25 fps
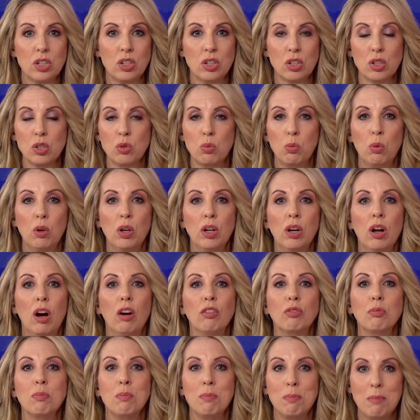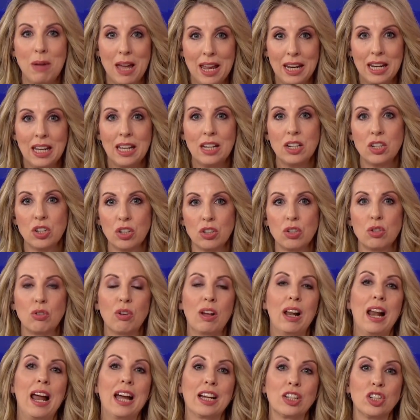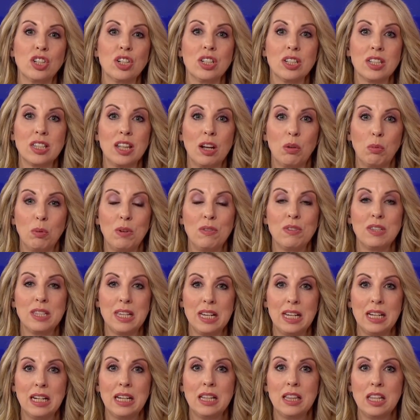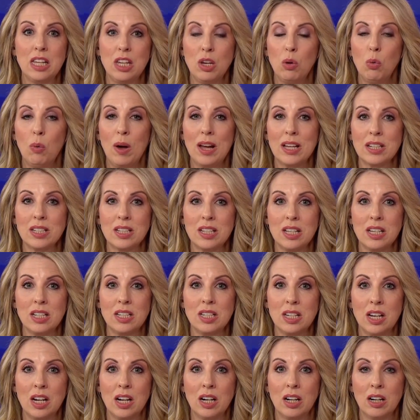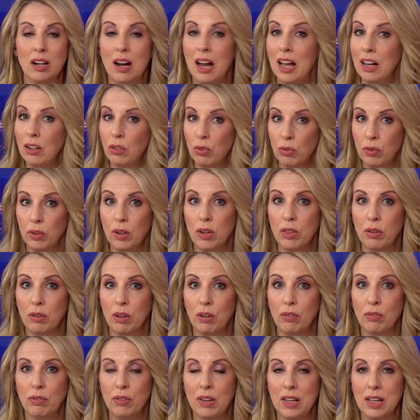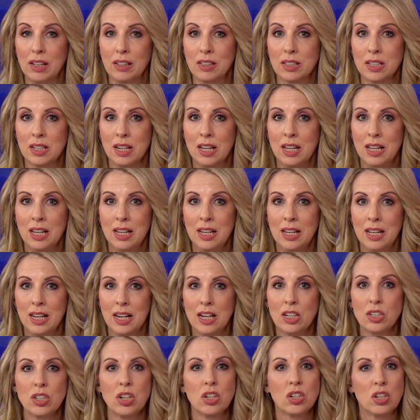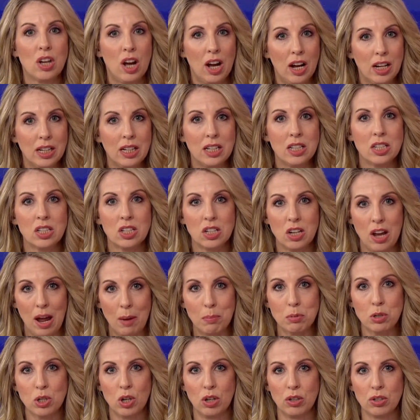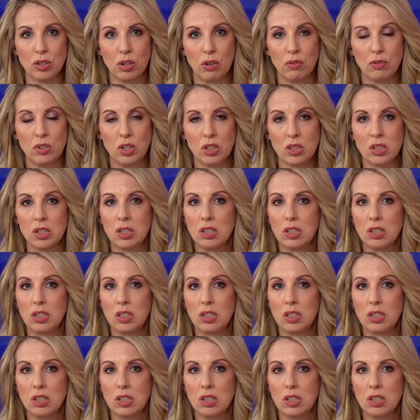just one of many industrial actions that we've seen in the US this year and further afield. Here's a tiny snapshot of just